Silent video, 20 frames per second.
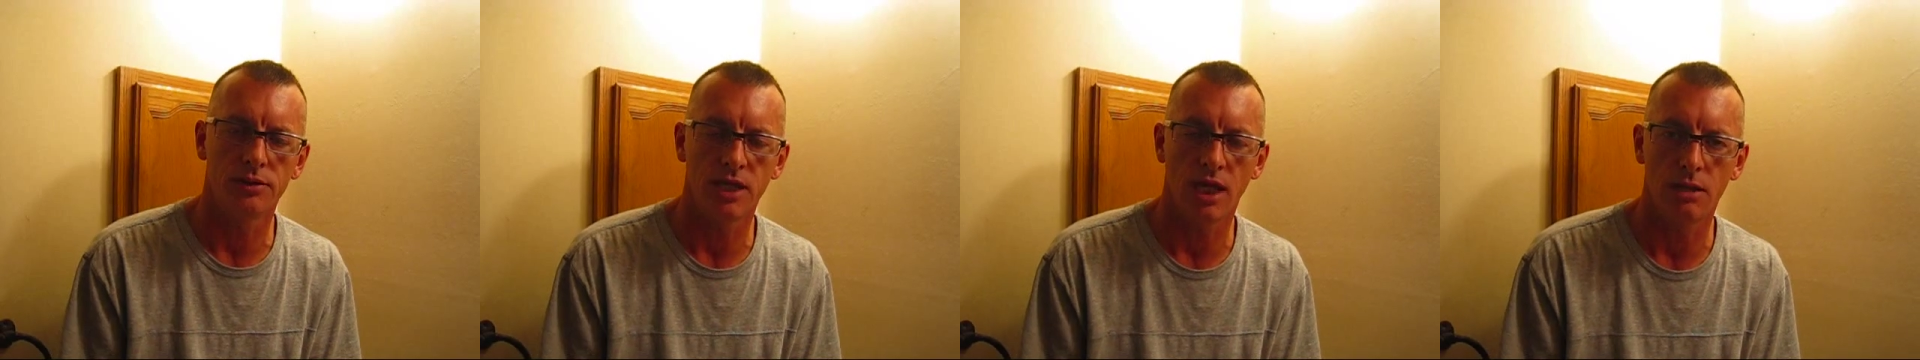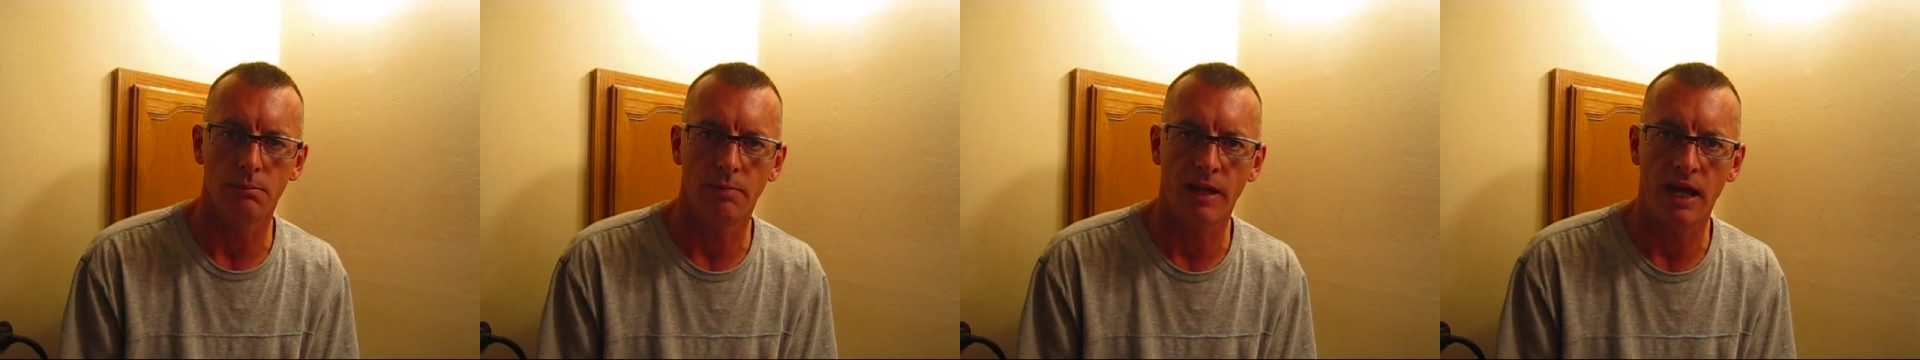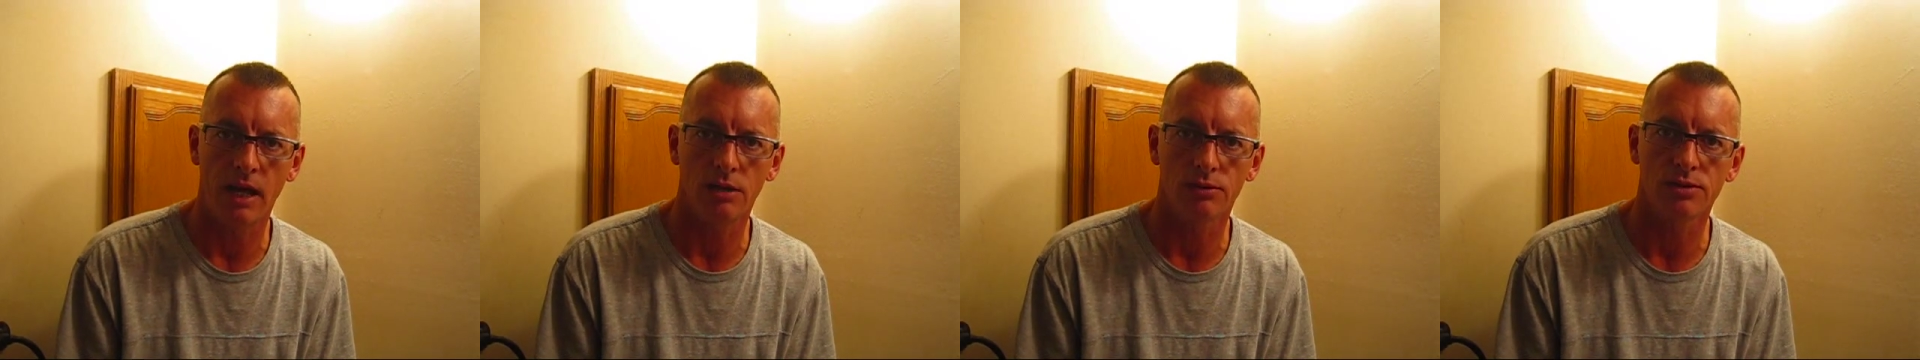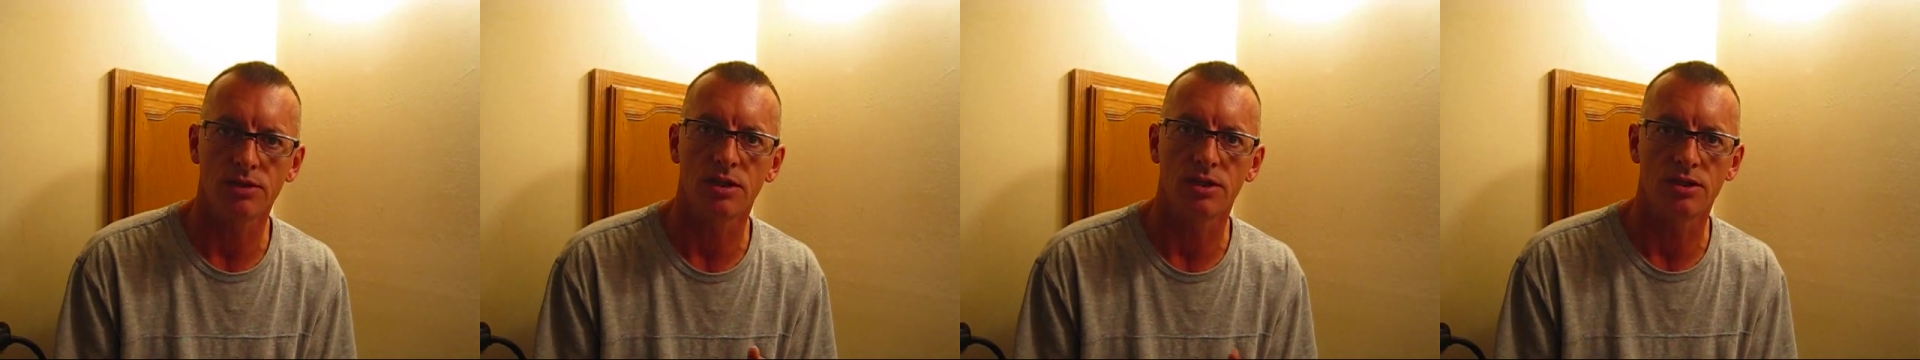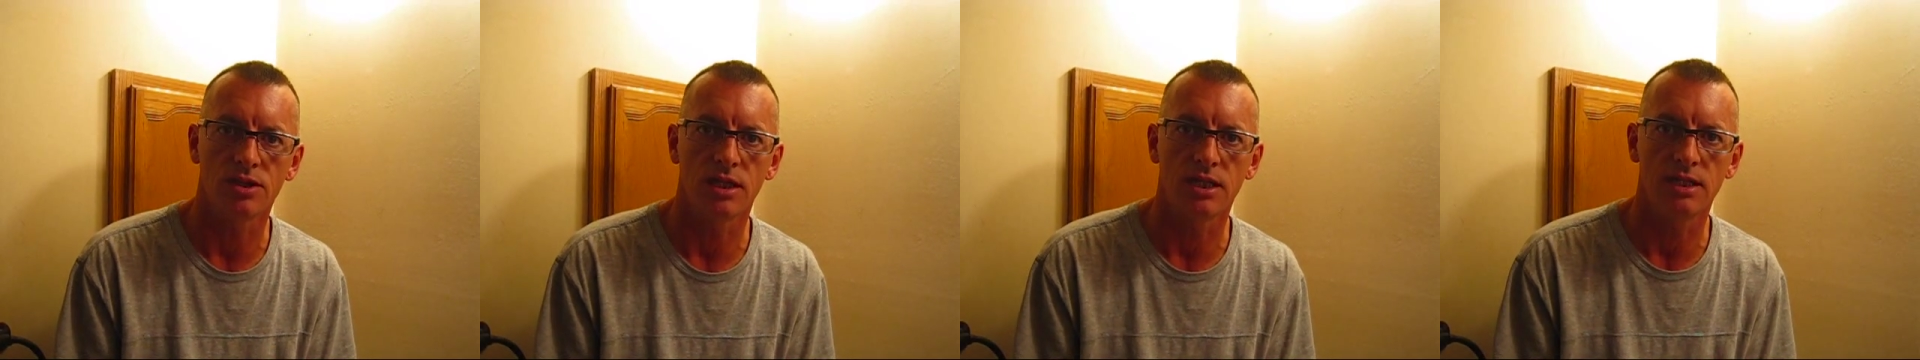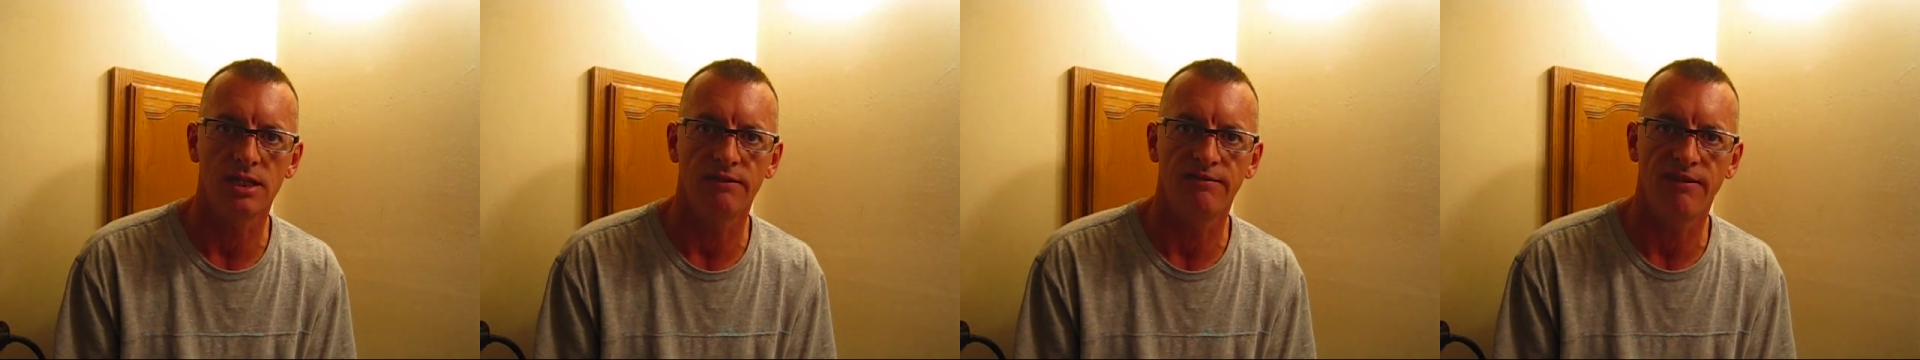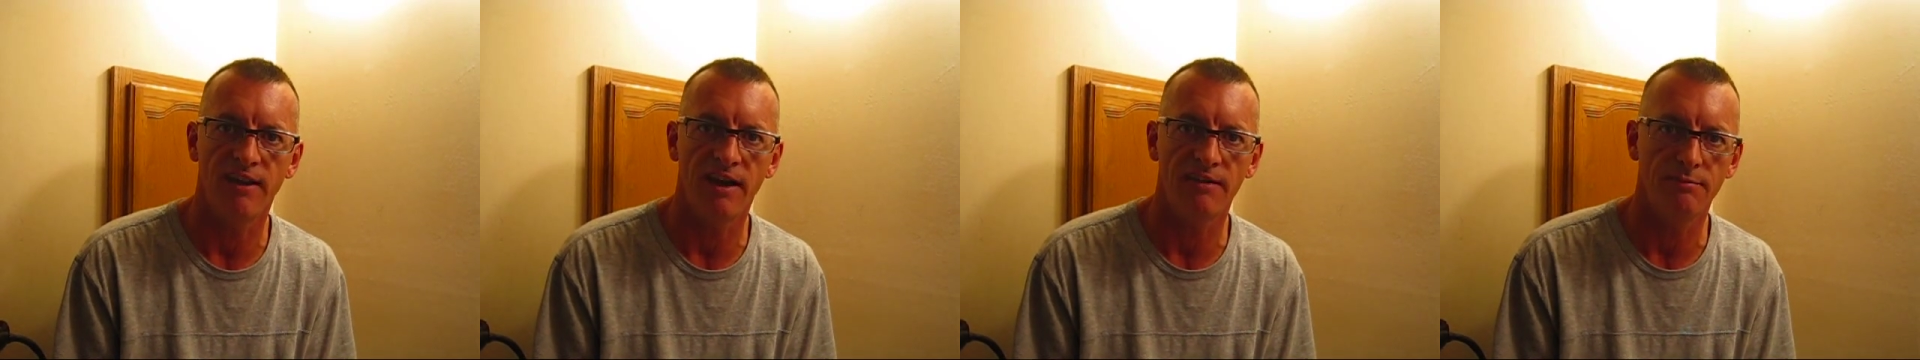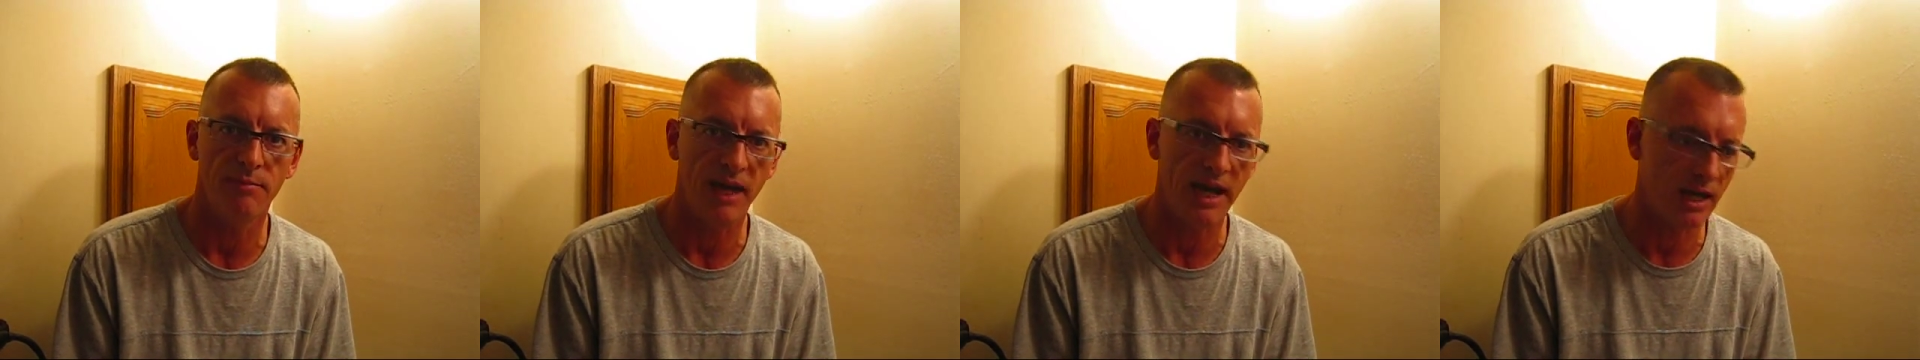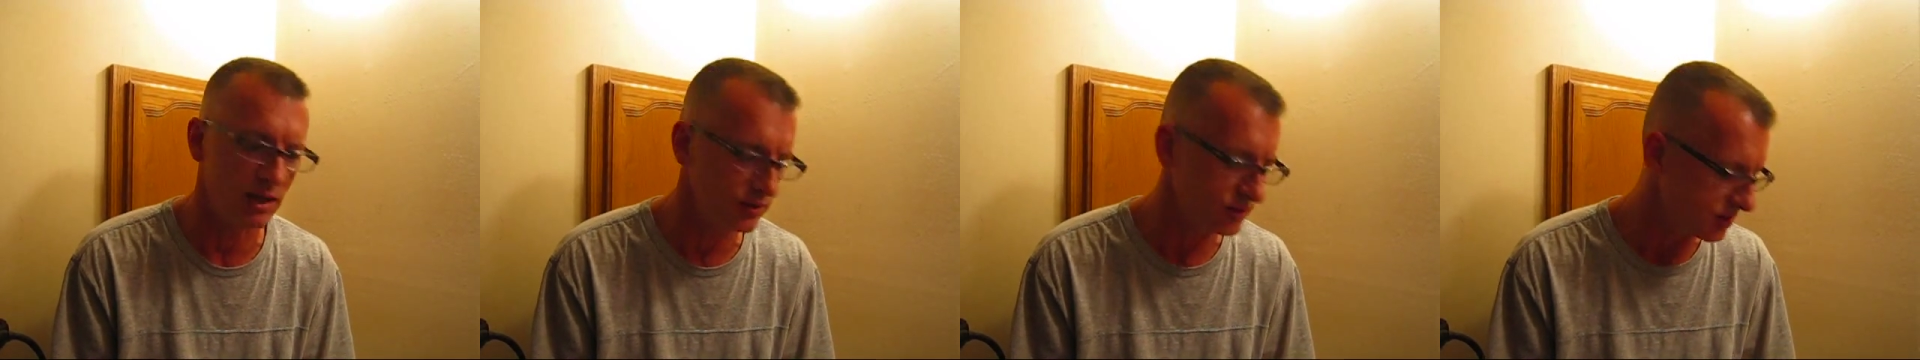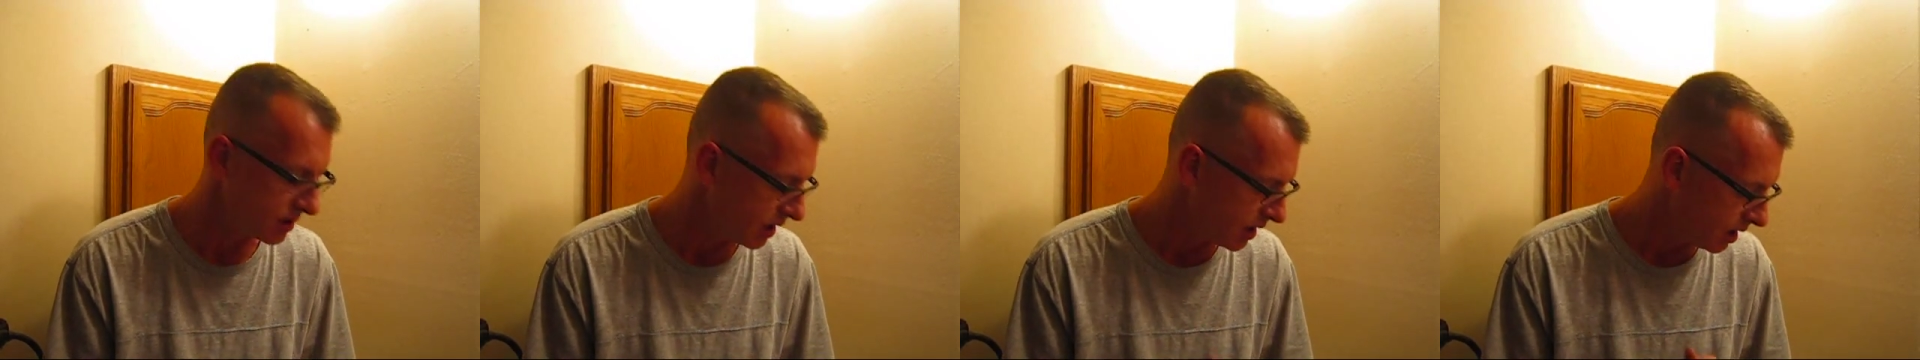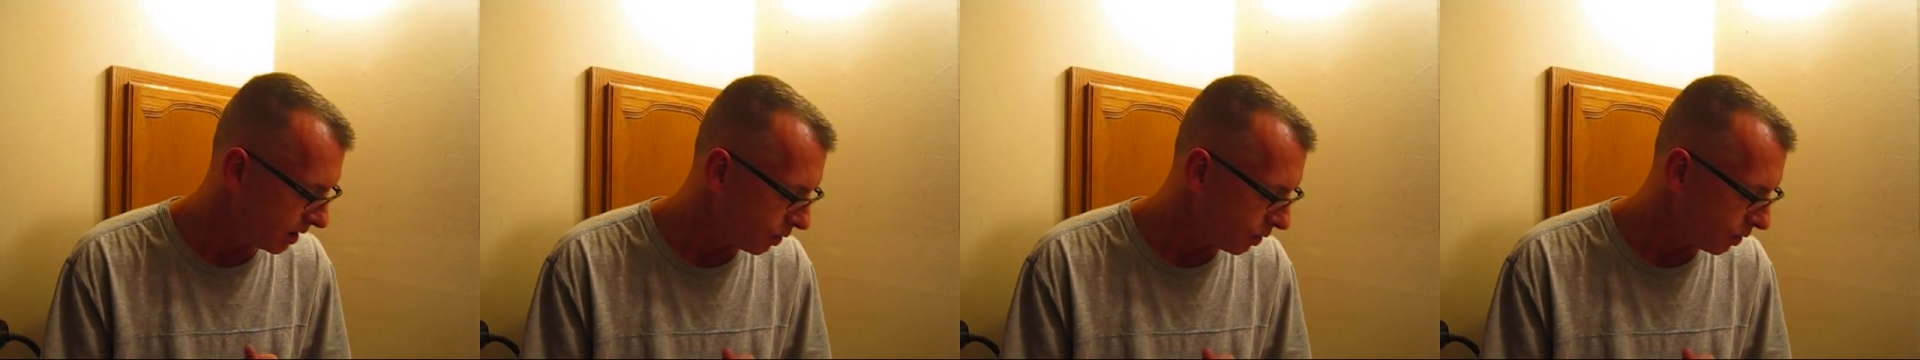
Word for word: ten pounds to sixty-five pounds.